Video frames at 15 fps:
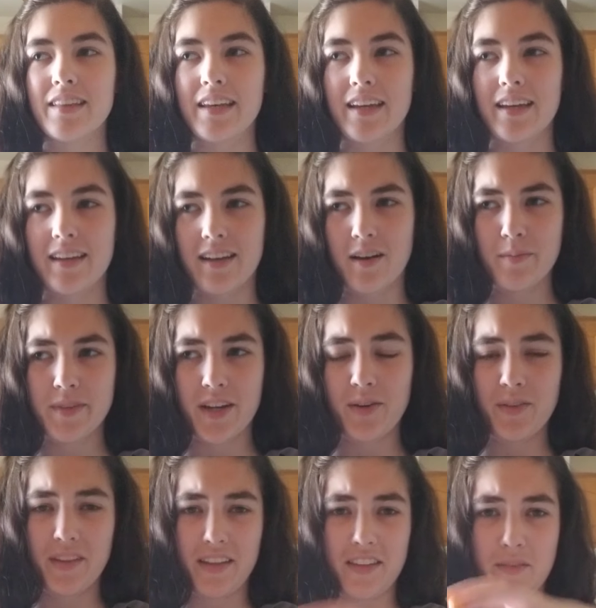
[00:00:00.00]
like, it comes out
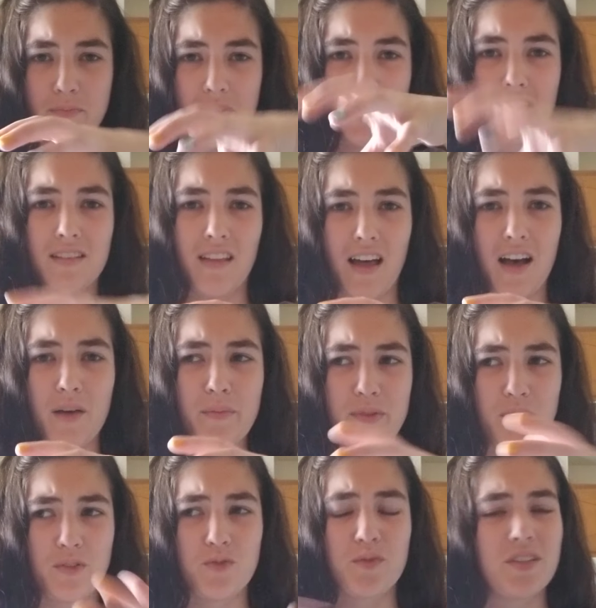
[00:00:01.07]
in like this big glob, so
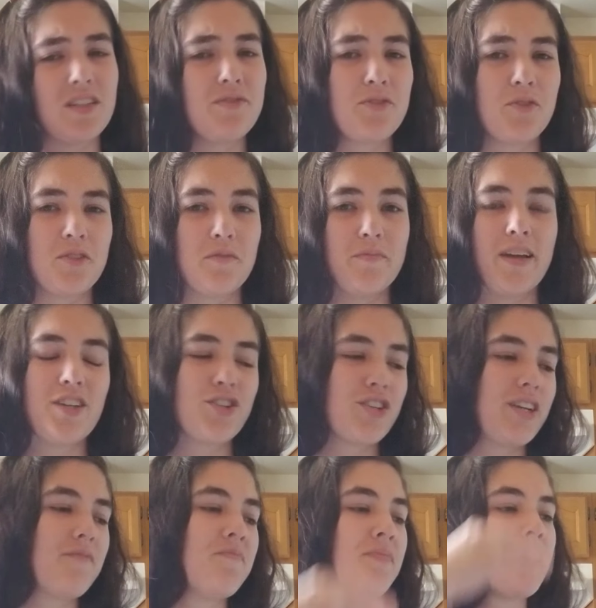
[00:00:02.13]
it's really difficult to measure it.